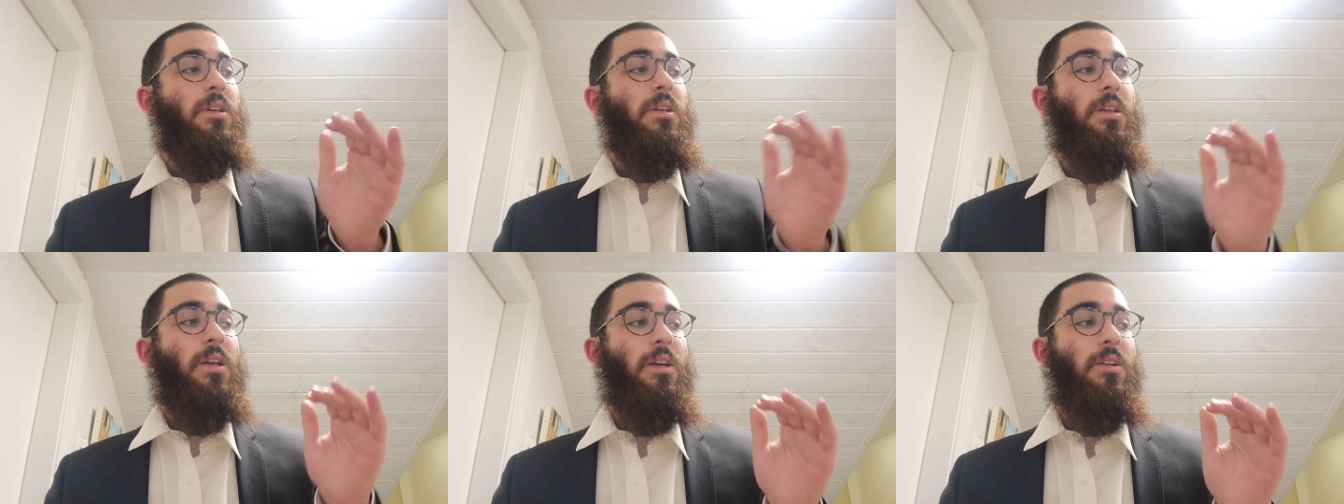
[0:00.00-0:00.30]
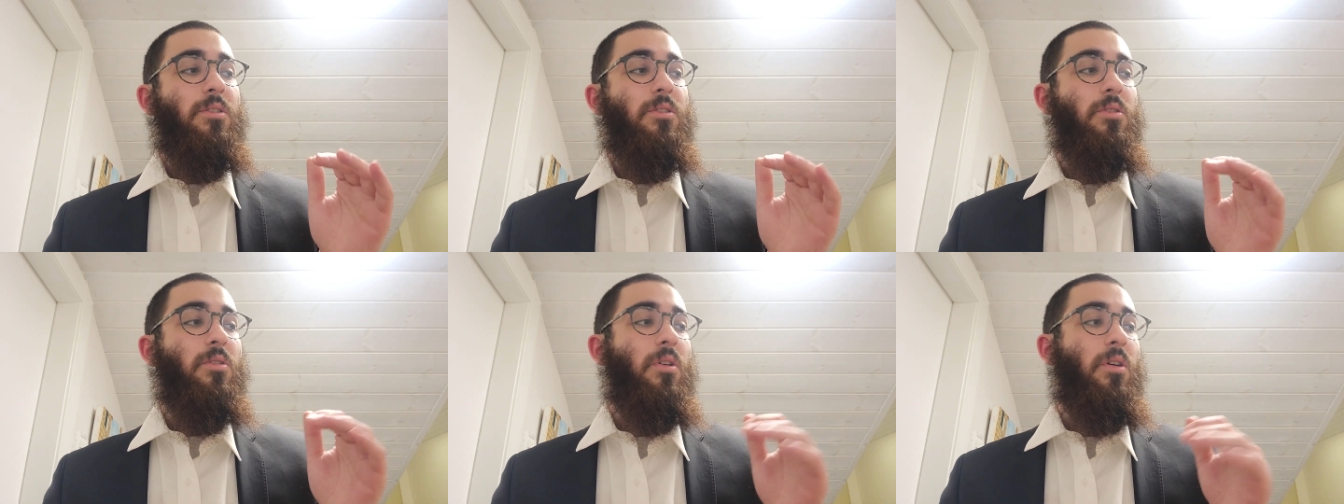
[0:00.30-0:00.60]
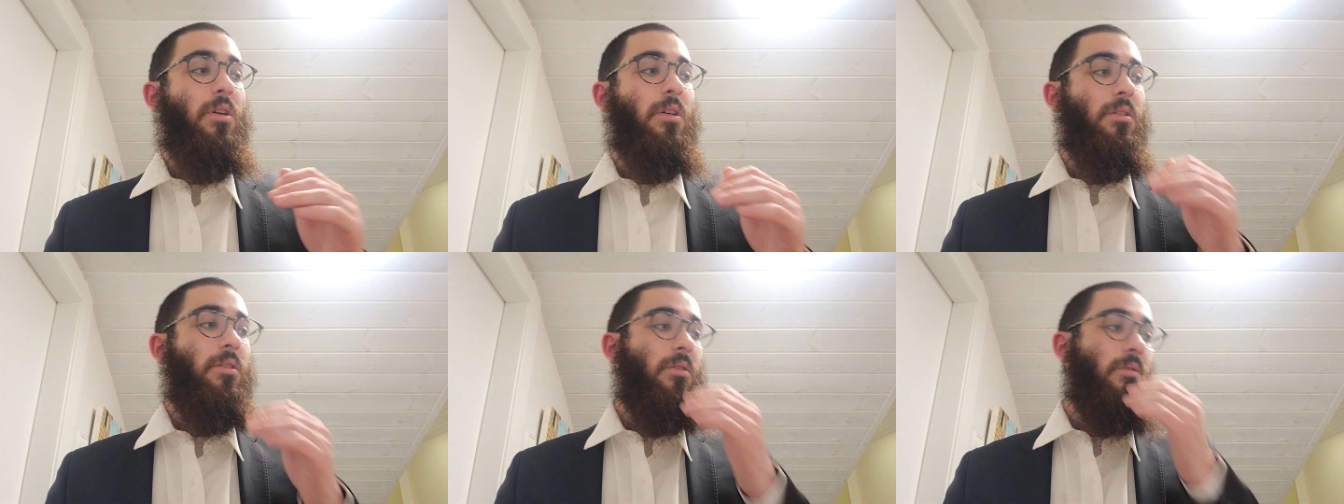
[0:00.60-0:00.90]
connect to
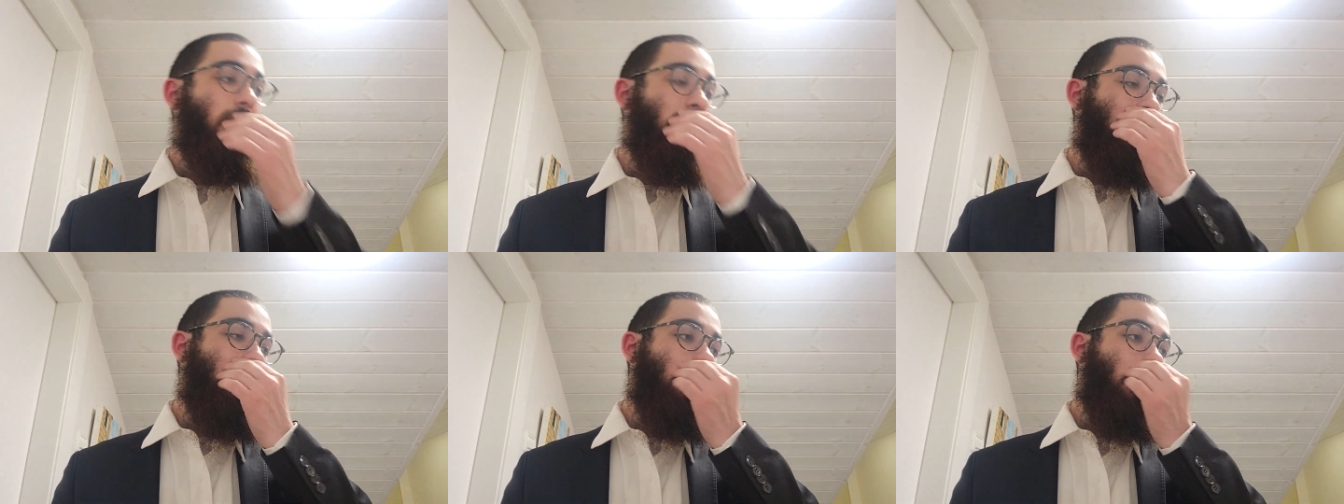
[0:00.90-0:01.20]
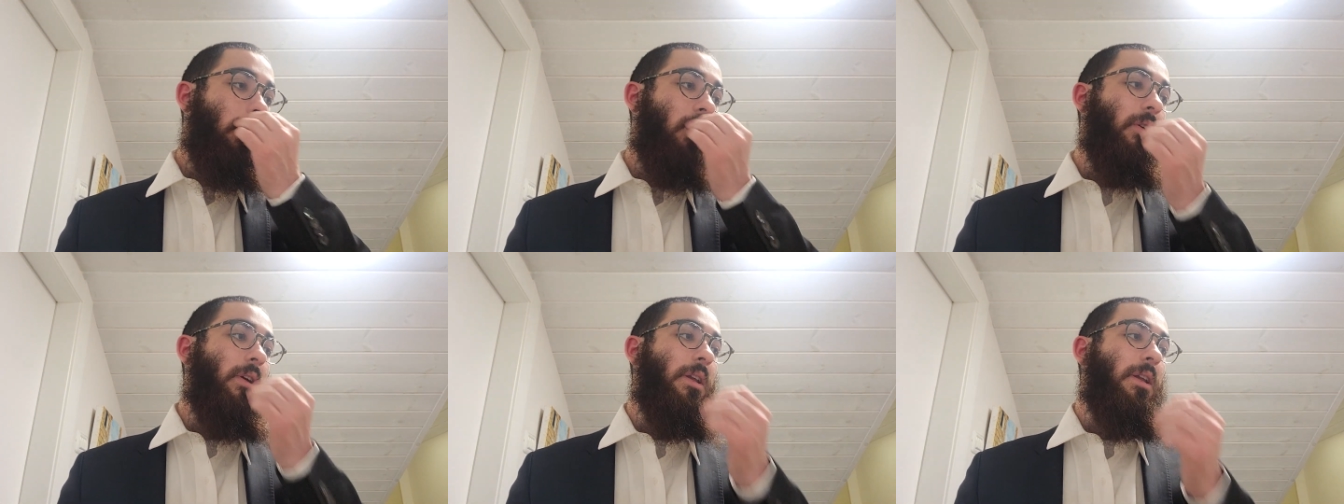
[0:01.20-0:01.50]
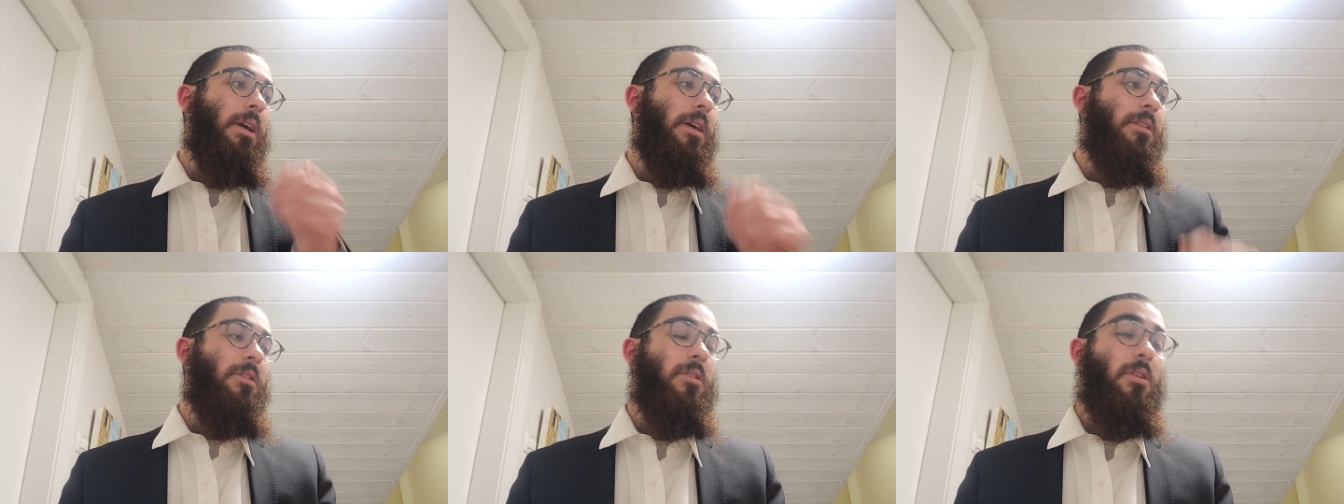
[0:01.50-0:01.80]
God. We can all
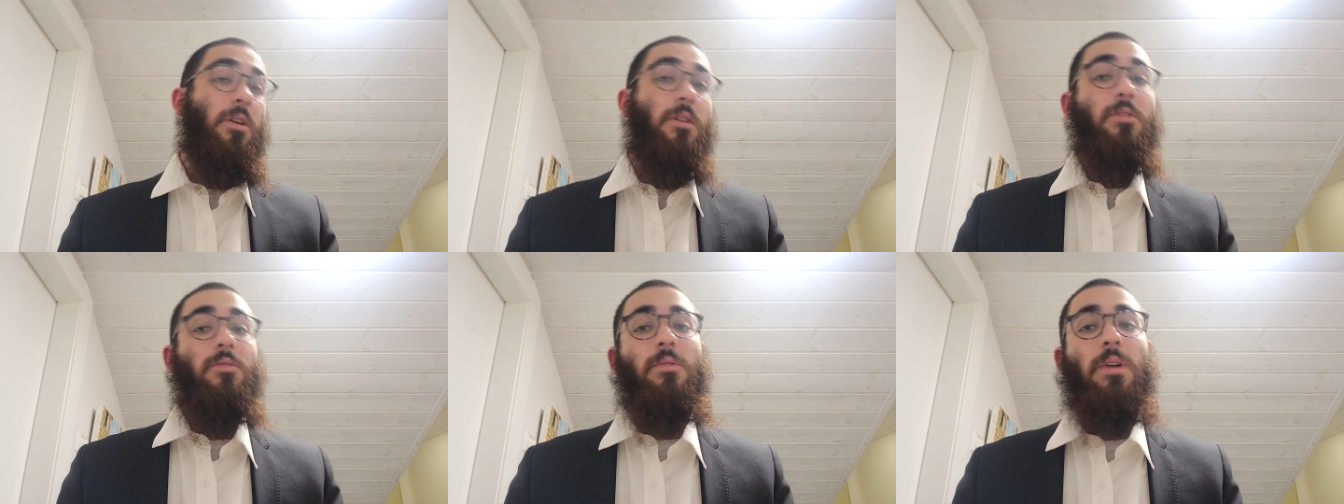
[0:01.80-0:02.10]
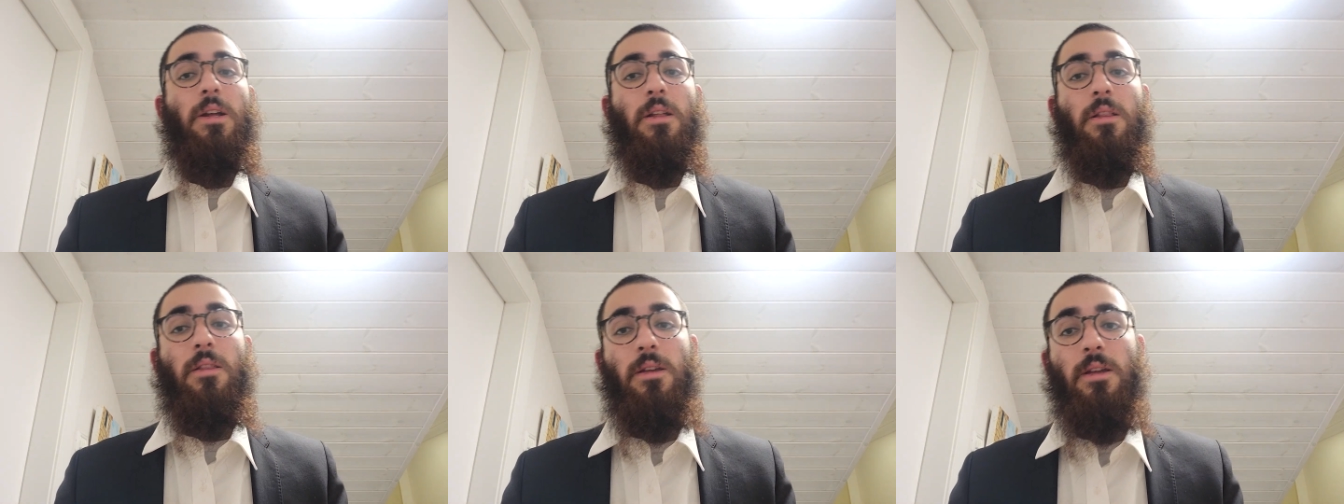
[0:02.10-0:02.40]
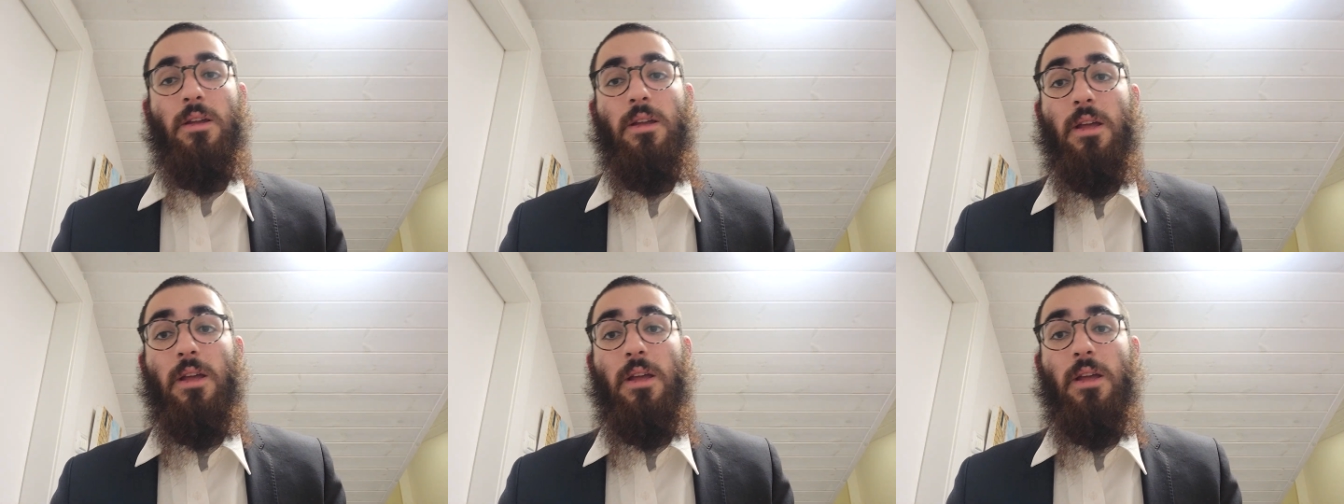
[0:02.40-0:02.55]
connect to God directly.